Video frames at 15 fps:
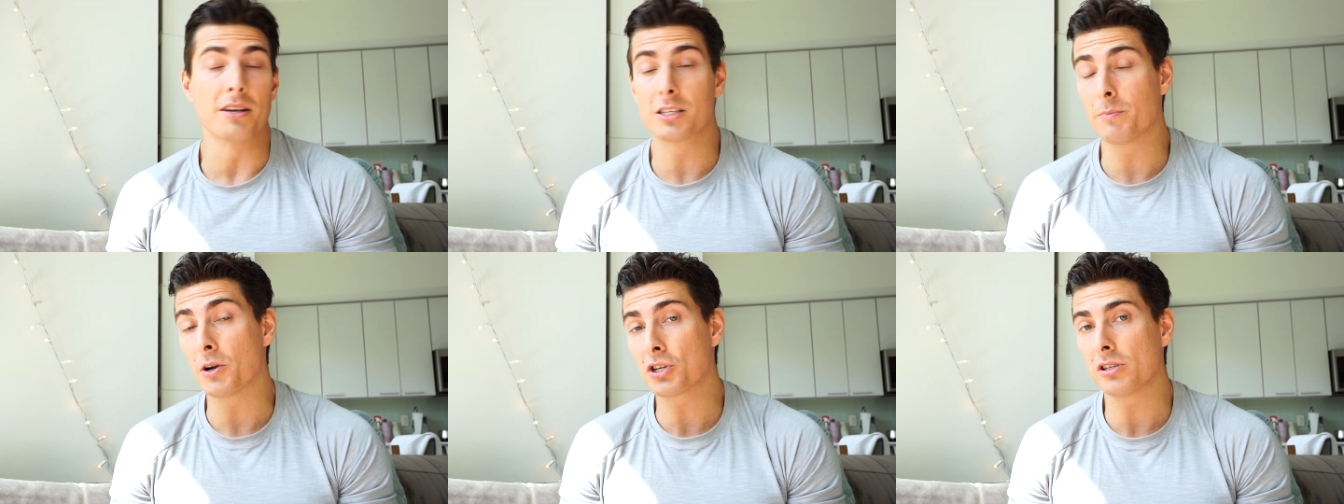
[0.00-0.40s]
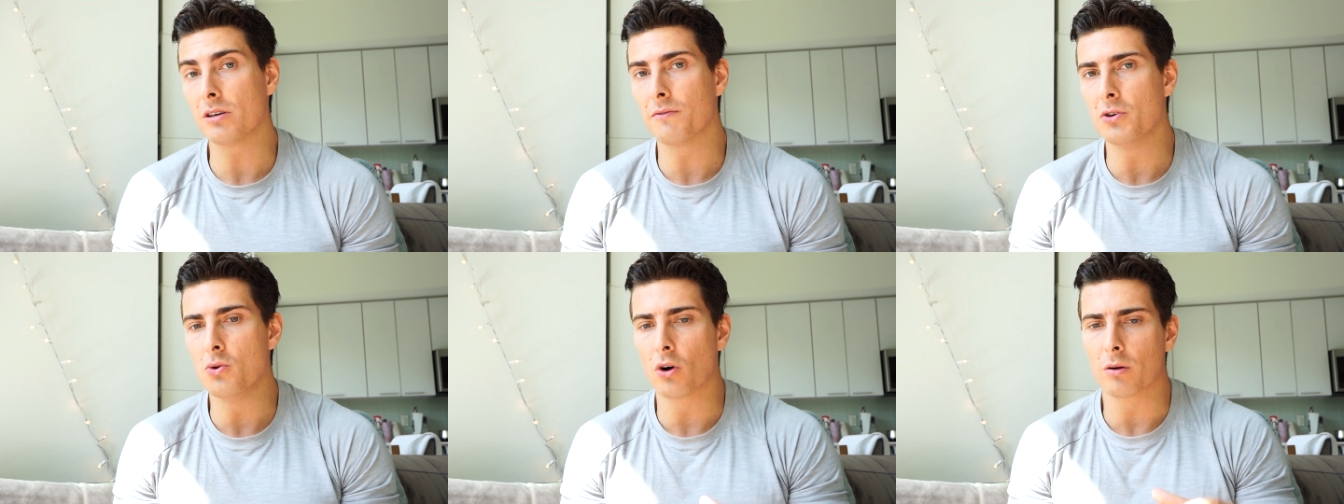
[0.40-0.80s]
especially
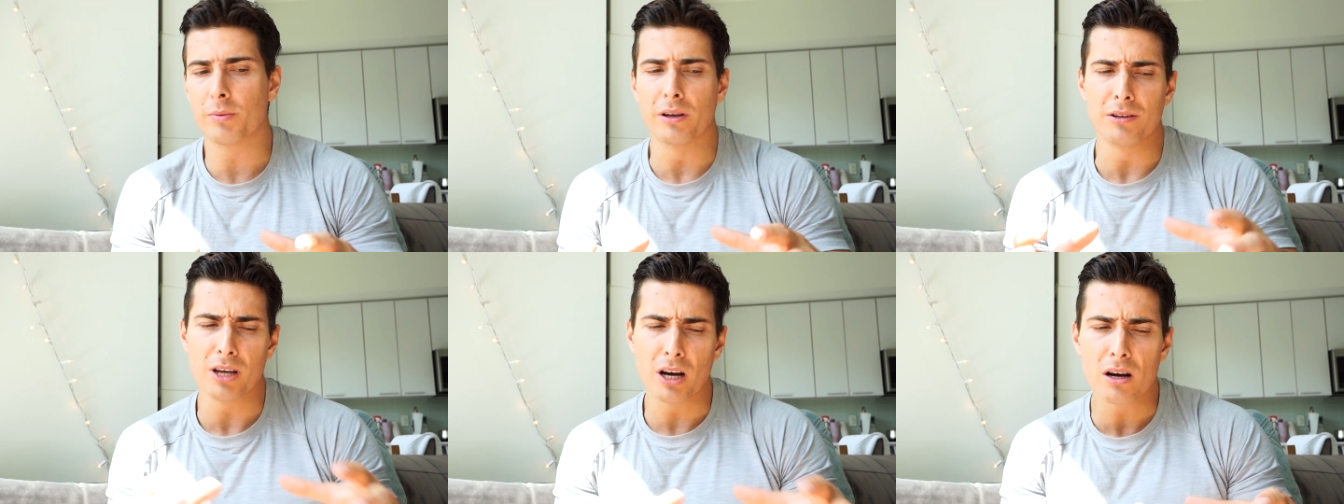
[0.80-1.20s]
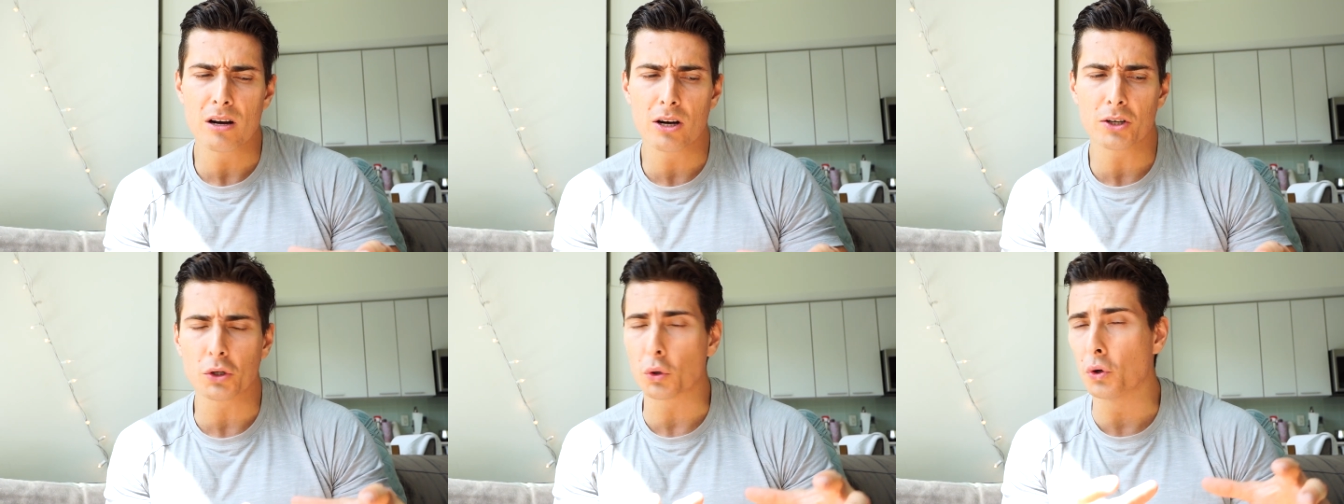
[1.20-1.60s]
if you are a bit
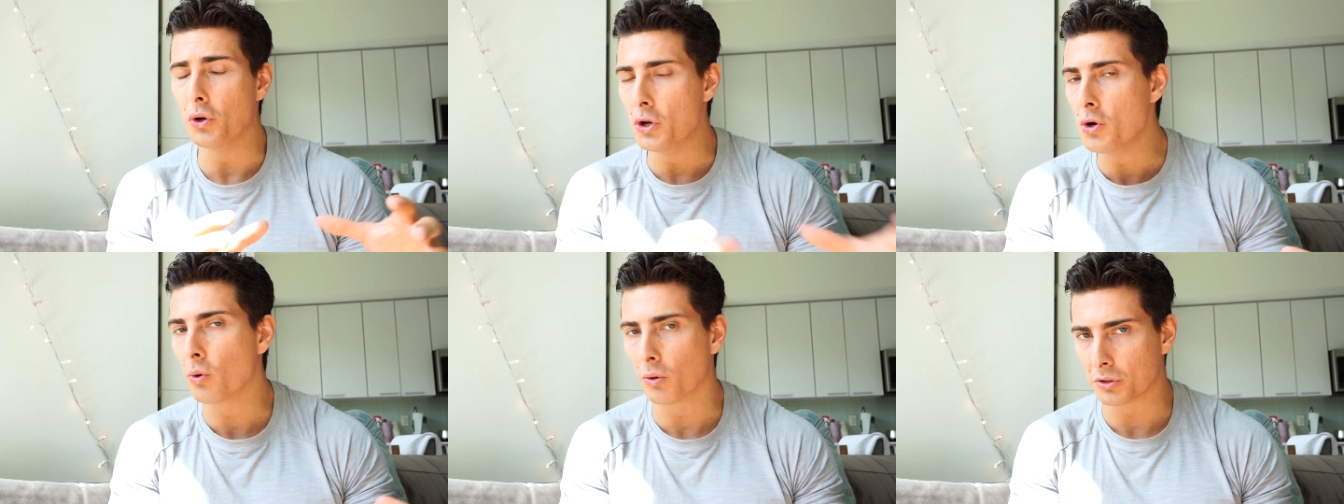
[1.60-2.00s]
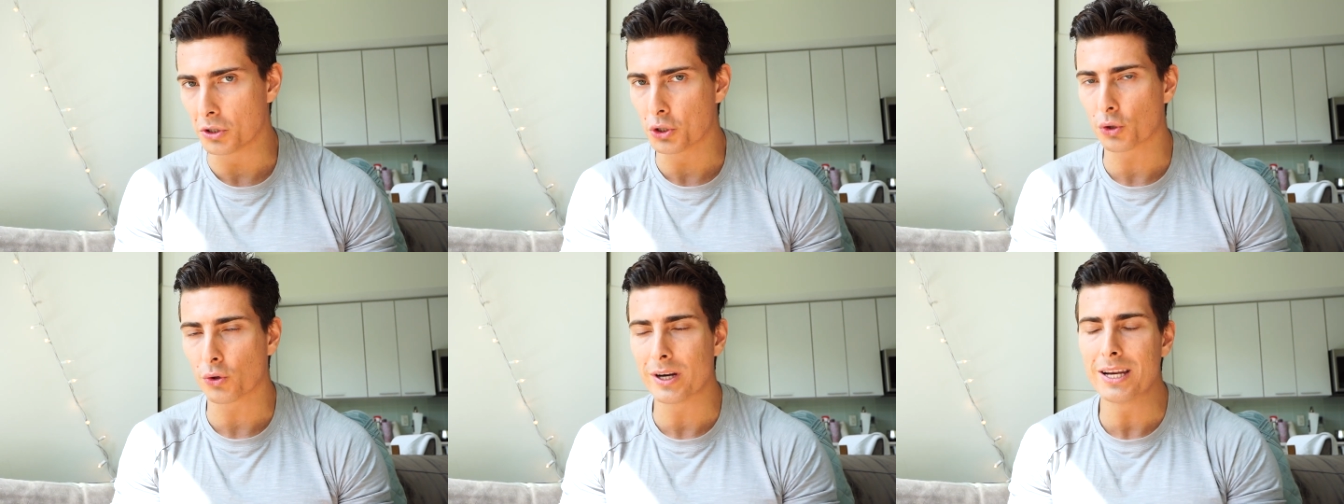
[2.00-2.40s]
younger or newer to
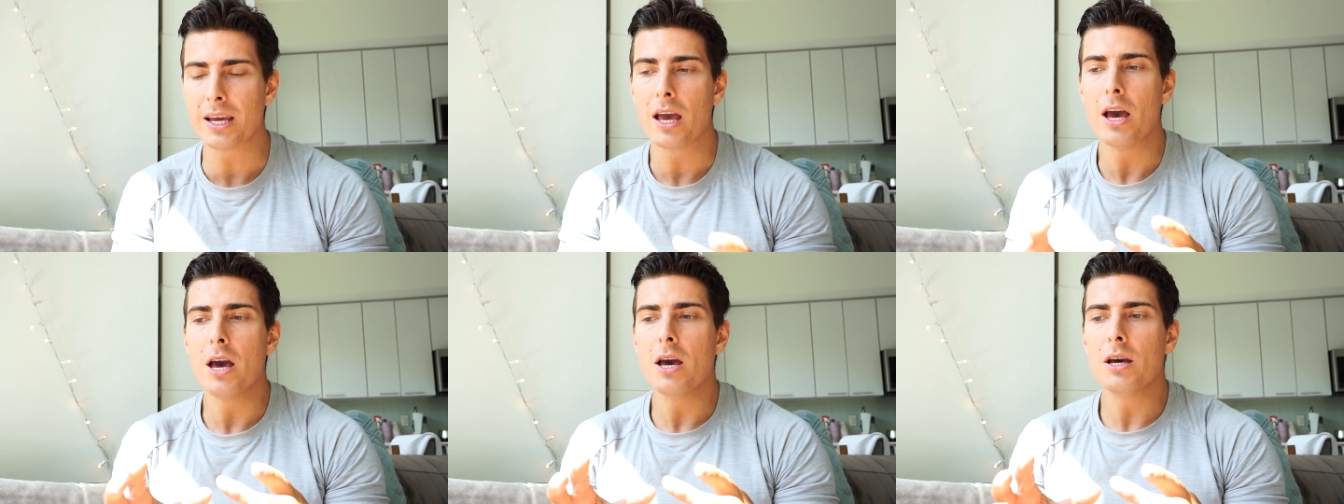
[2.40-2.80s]
training,